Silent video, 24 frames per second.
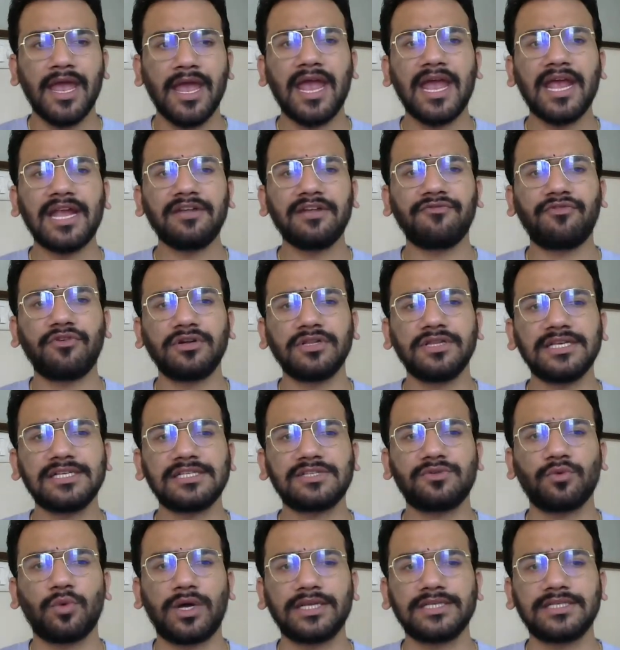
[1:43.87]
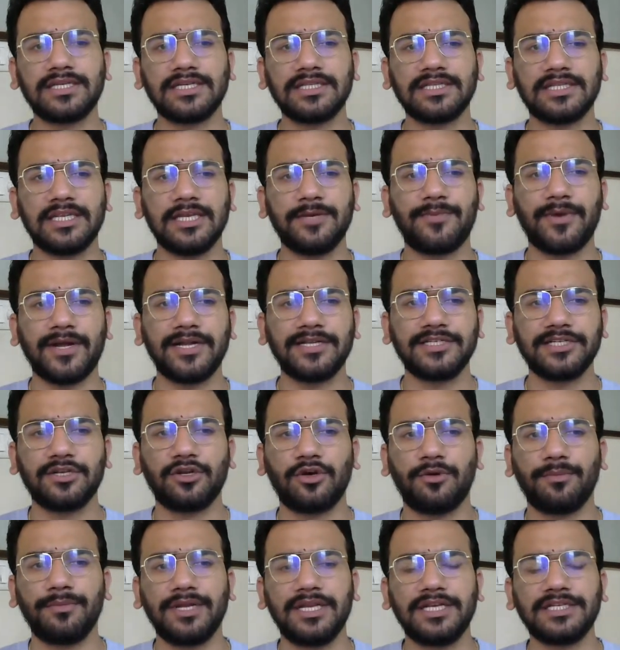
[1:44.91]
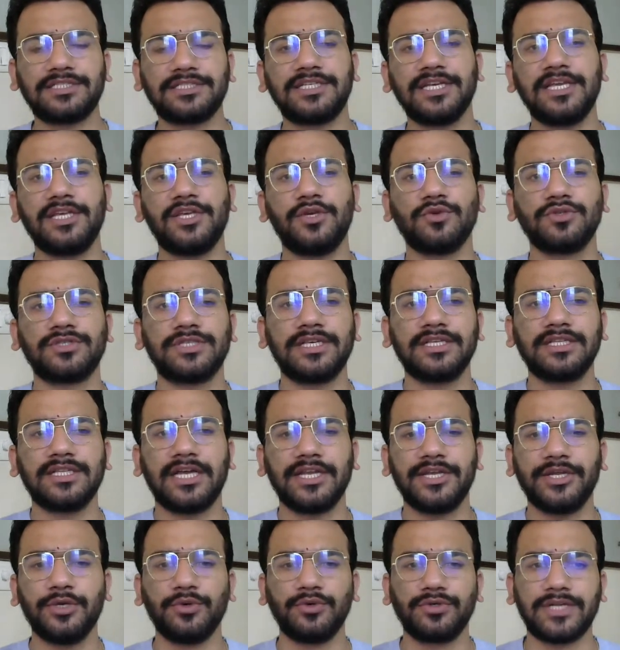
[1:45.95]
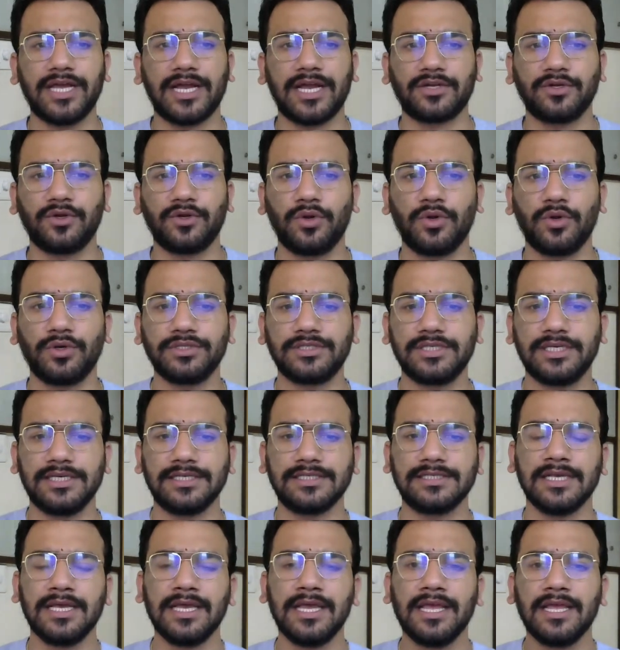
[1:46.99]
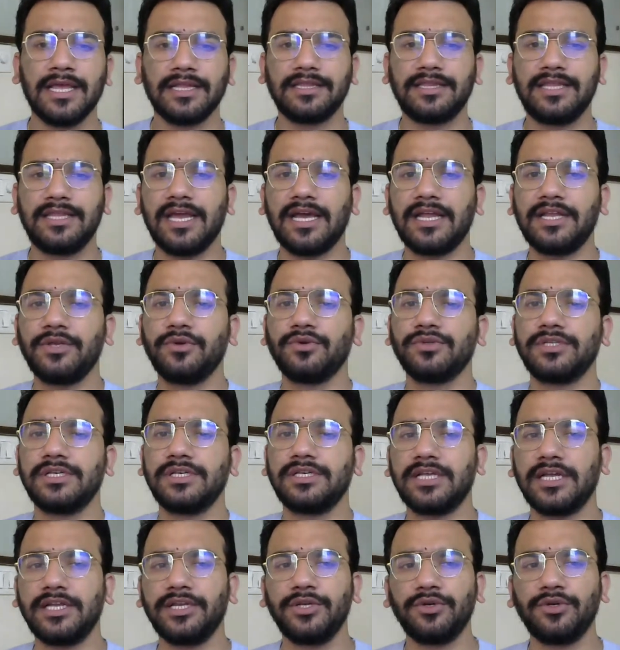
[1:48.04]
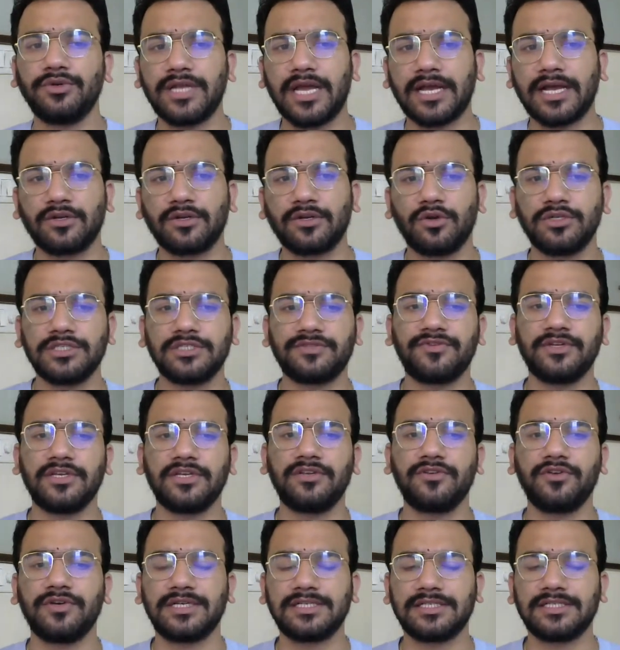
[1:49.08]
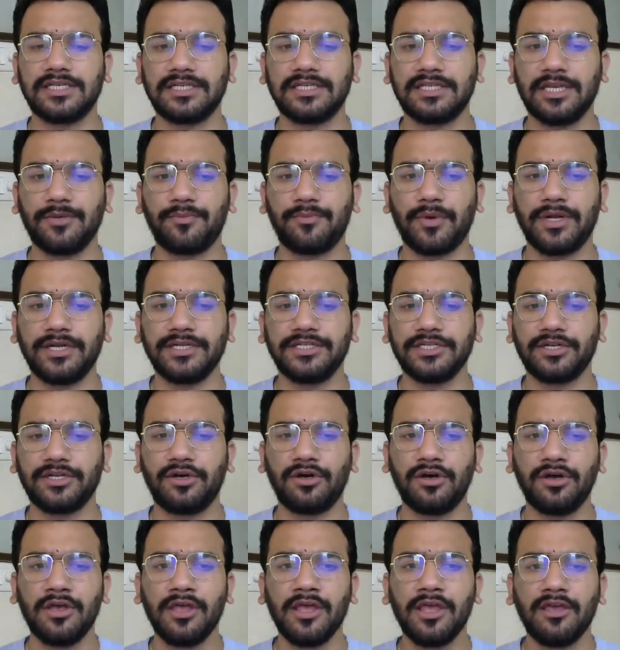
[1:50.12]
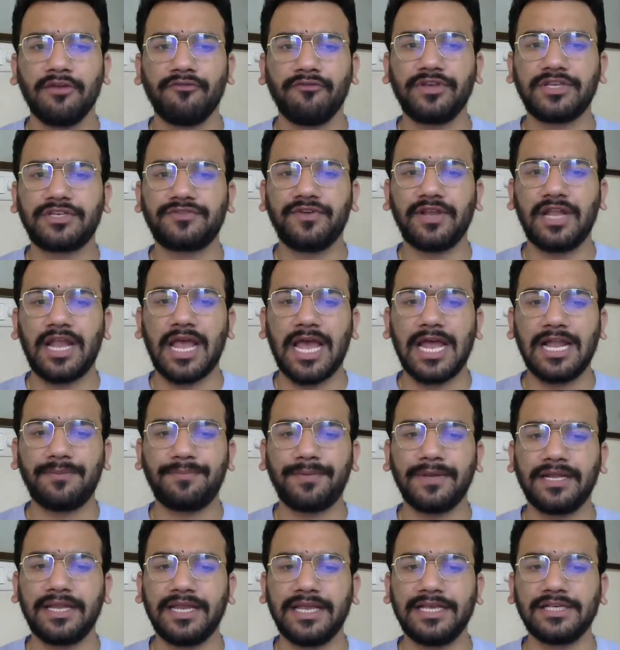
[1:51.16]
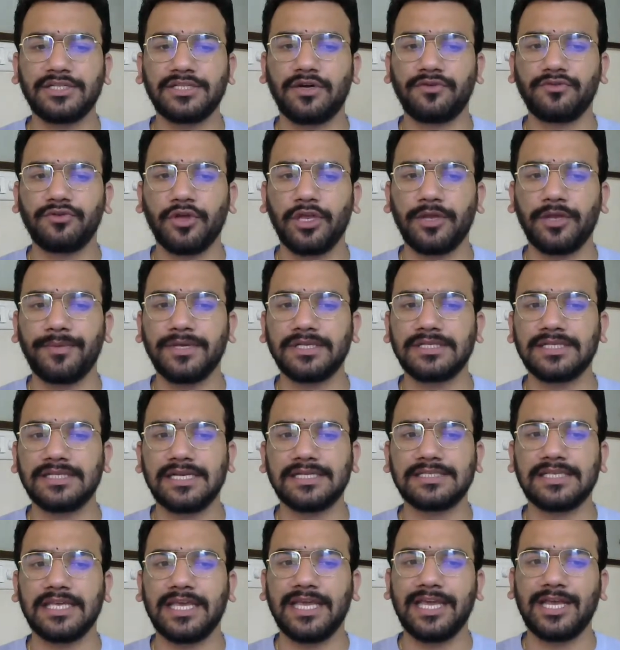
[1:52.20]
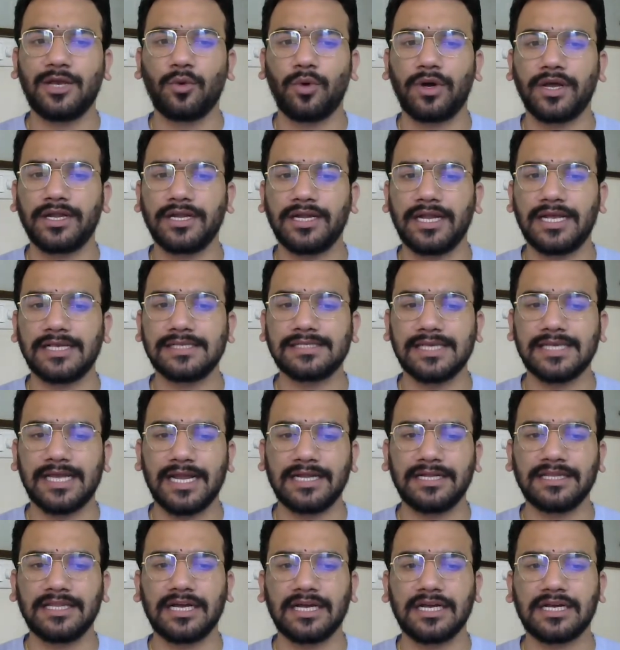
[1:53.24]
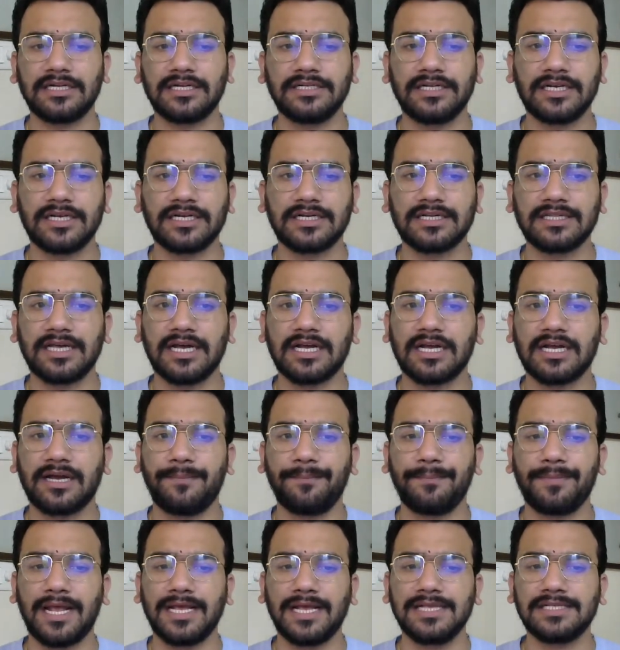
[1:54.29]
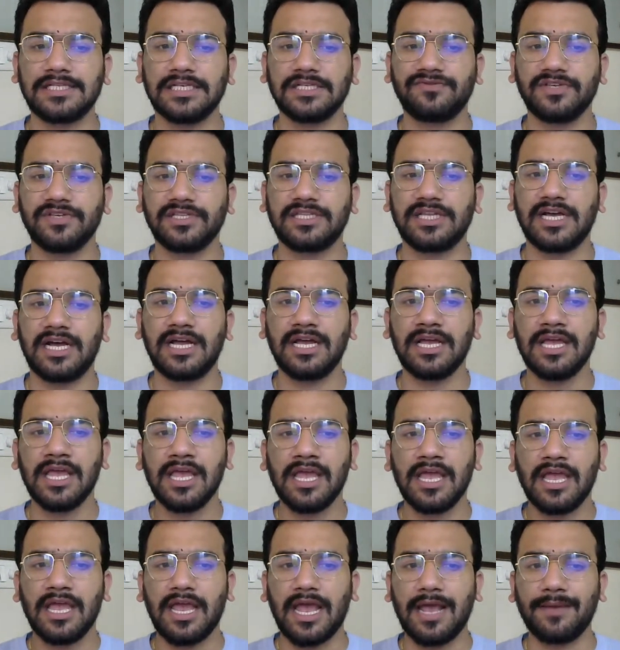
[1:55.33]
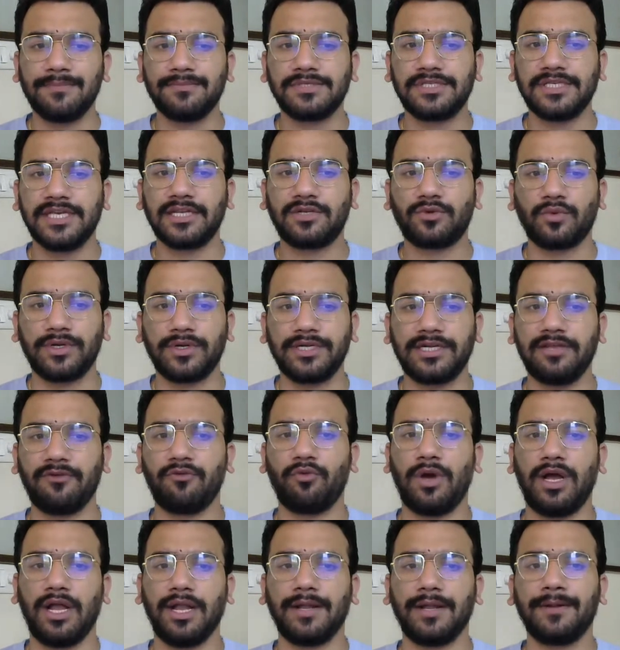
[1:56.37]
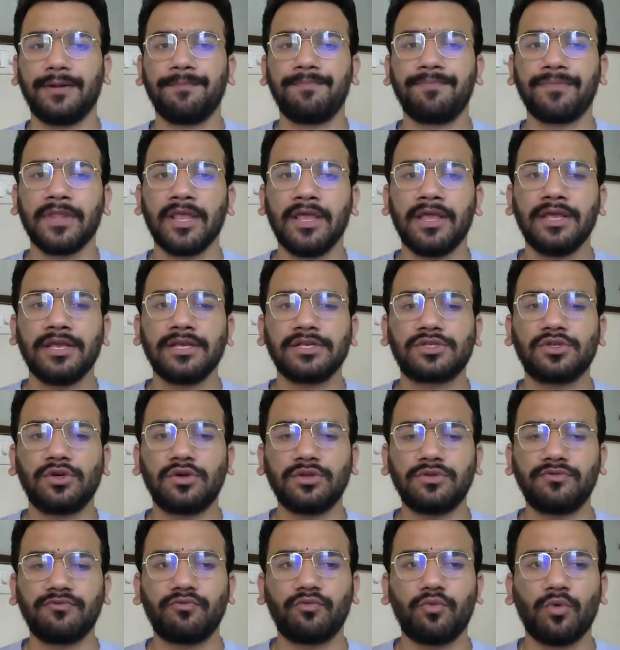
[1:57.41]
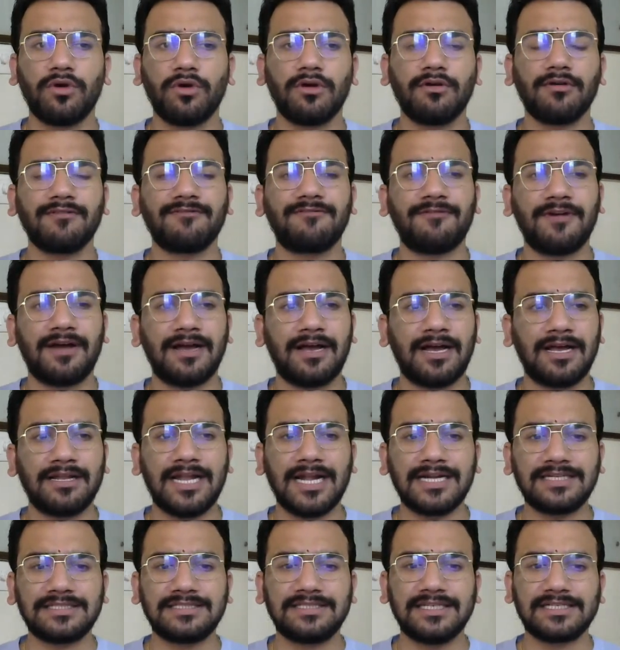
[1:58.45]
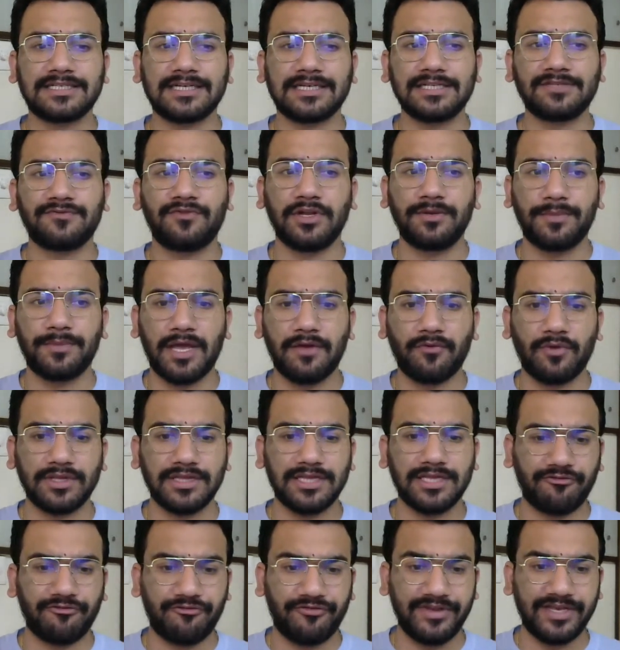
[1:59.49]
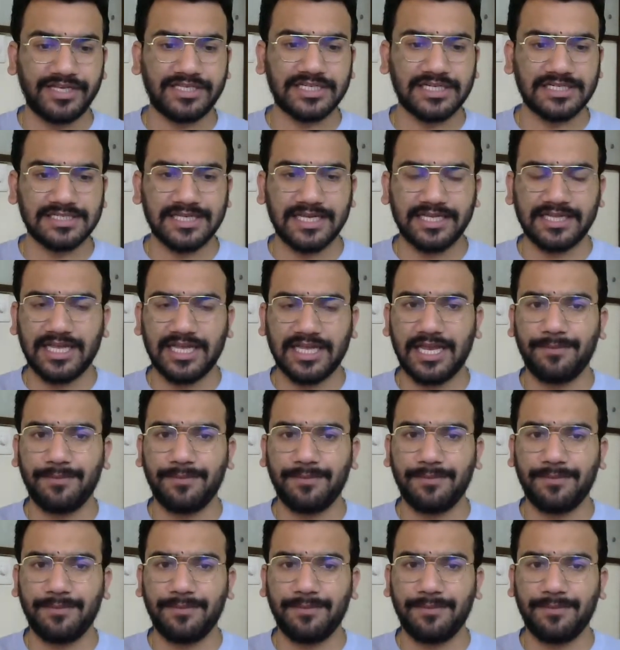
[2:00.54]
And for this version 3.0, Ministry using the new technologies. They are using the new technologies with version 3.0, which will help in ease of doing business, e-governance, and the conduct the compliances with the MCA 21. So let's discuss one by one the features and the